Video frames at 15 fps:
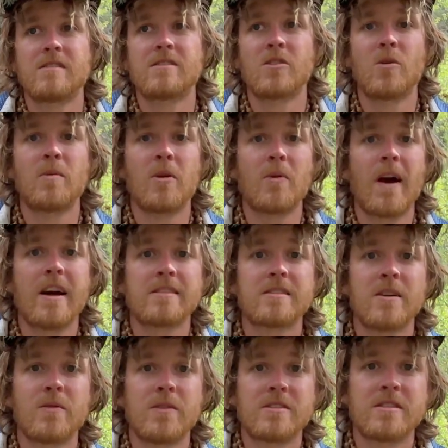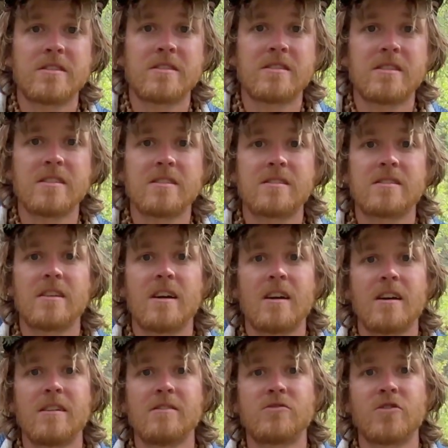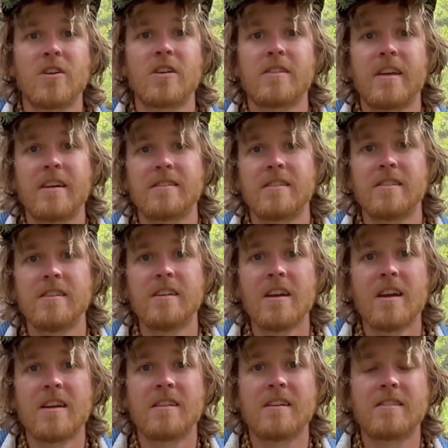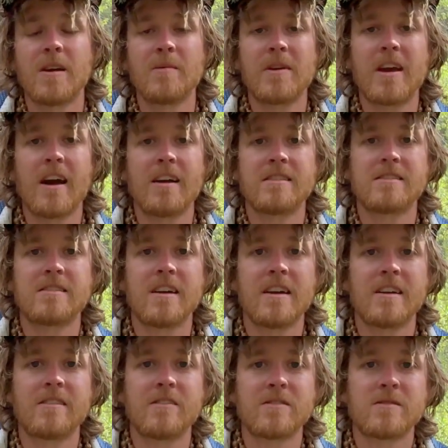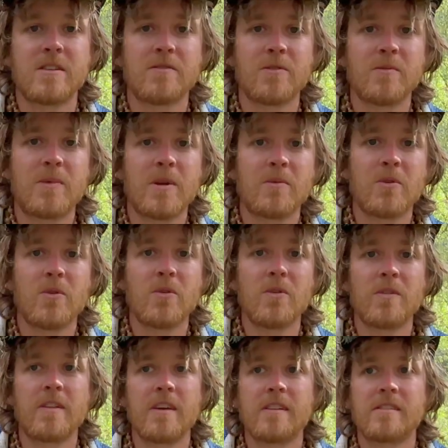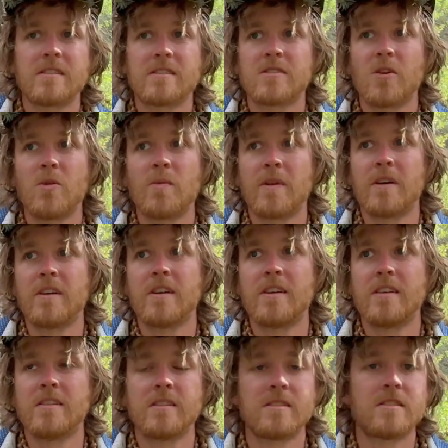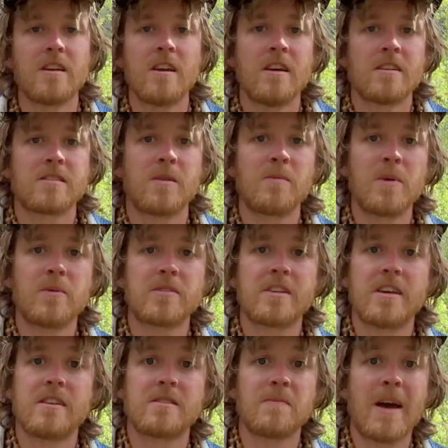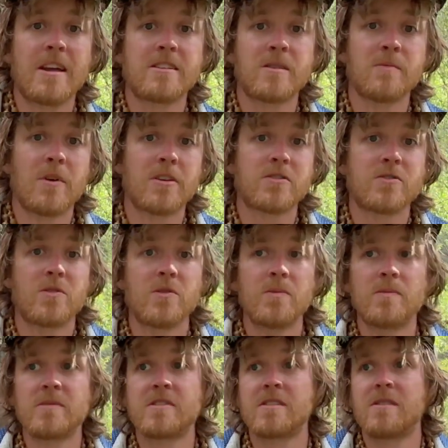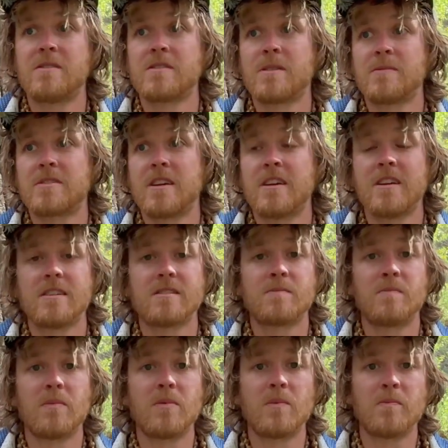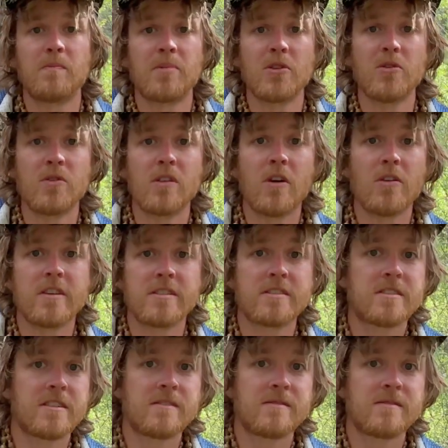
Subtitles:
soma rasa, which is this drug that the demigods take. There's different people who think the soma is, some people say it's magic mushrooms, some say it's blue lotus